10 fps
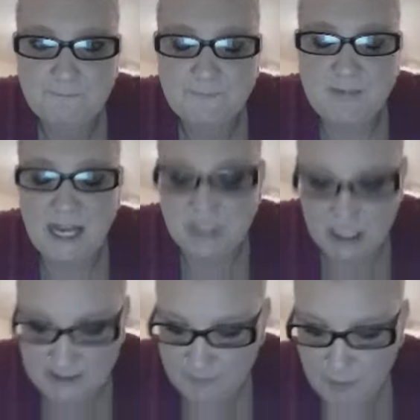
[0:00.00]

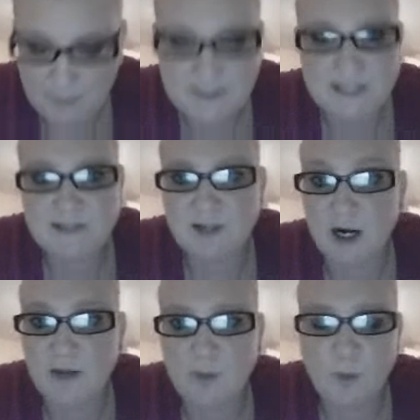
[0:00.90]
digestive purposes.
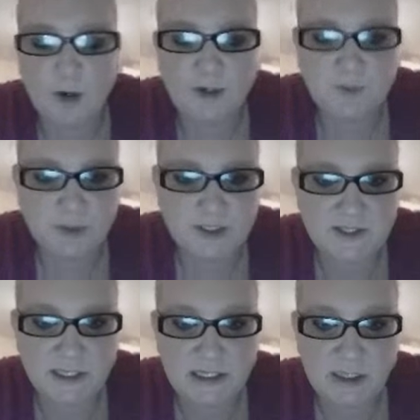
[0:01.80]
Sorry, the words were just
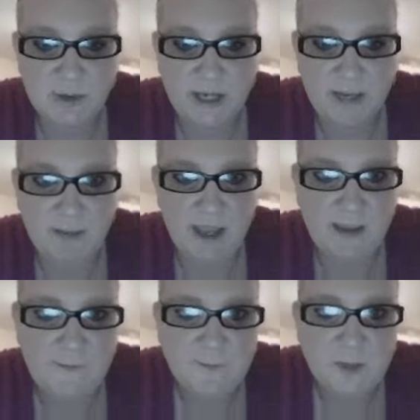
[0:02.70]
eluding
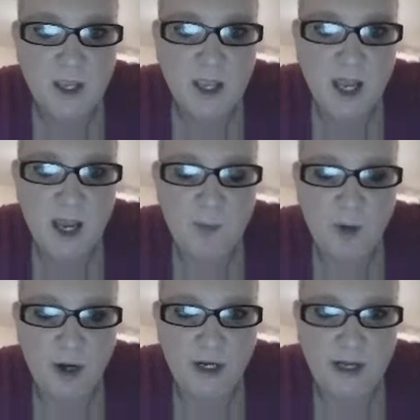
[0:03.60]
me.
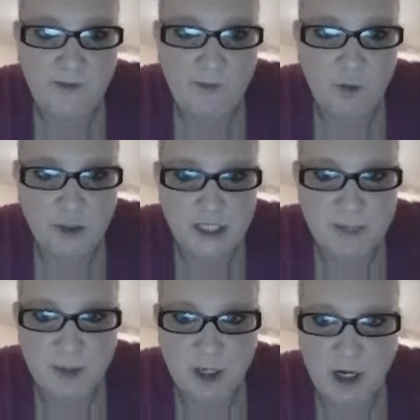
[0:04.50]
We are going to have a
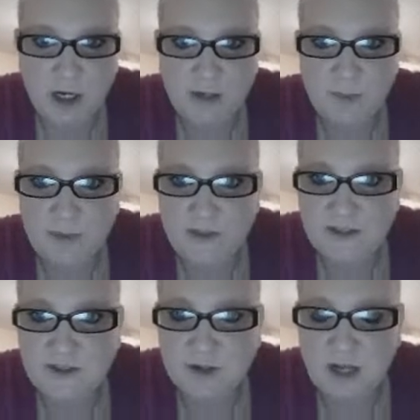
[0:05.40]
four-chambered heart with
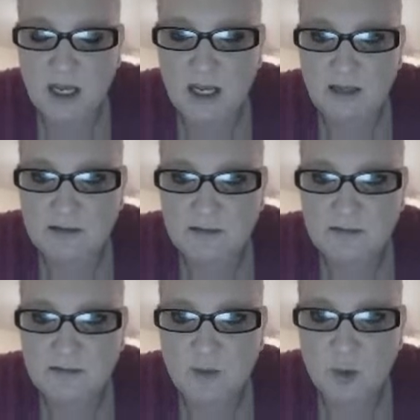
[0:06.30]
this
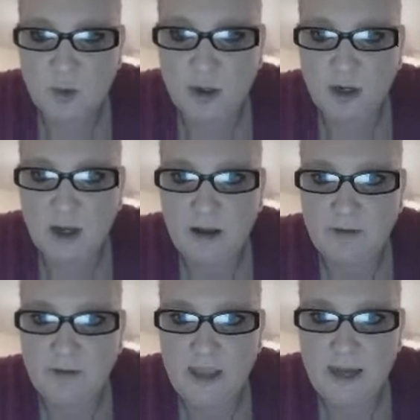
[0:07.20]
order
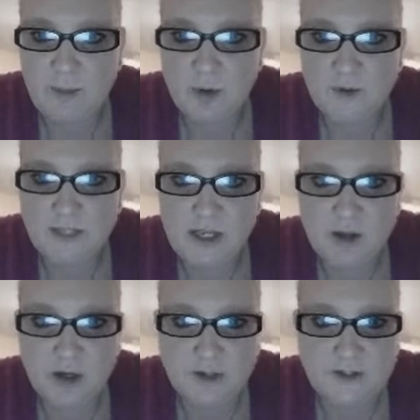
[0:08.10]
of animals, and you
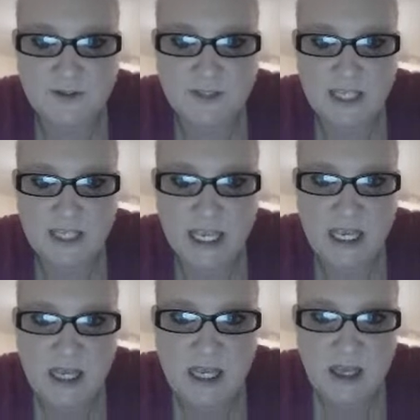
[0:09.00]
could also see
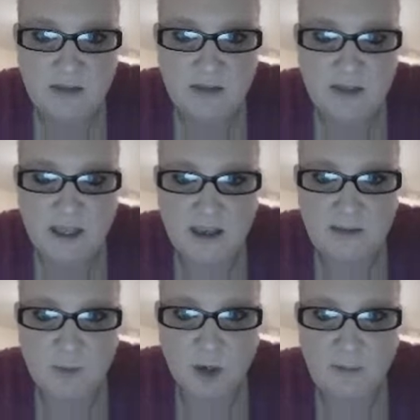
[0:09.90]
the
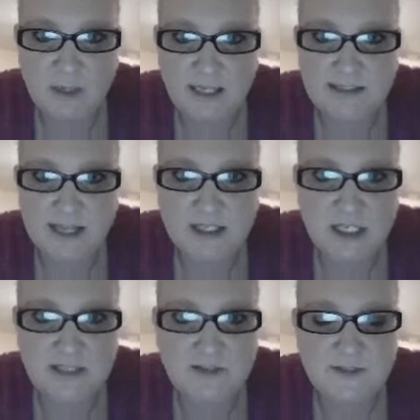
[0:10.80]
more complex digestive